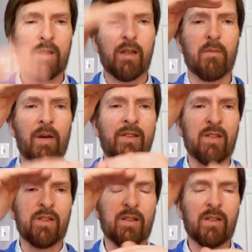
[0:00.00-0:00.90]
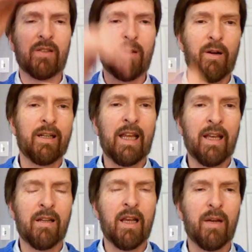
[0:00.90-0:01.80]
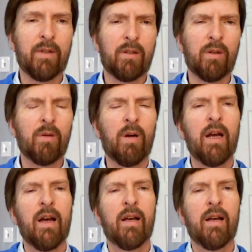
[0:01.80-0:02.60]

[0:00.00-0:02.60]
did the mindsets of the start and the end have to do?